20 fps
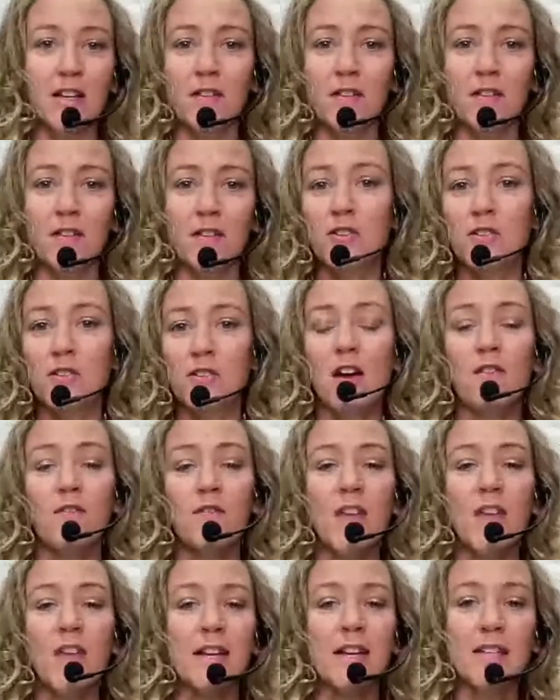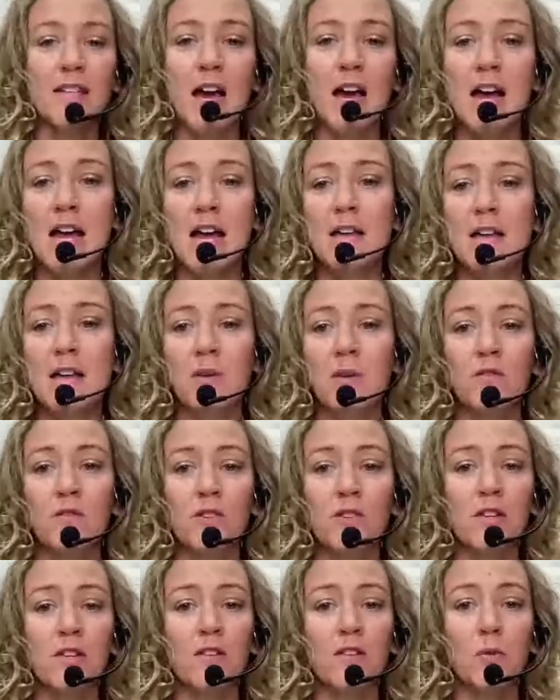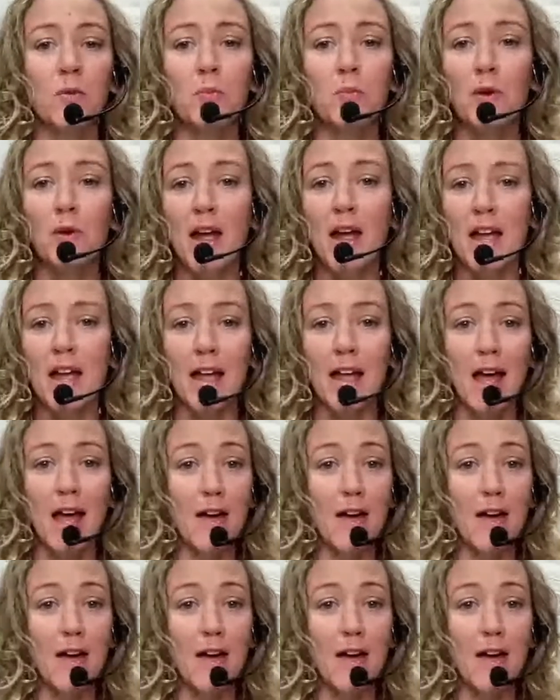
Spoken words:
give yourself that time, give yourself a break,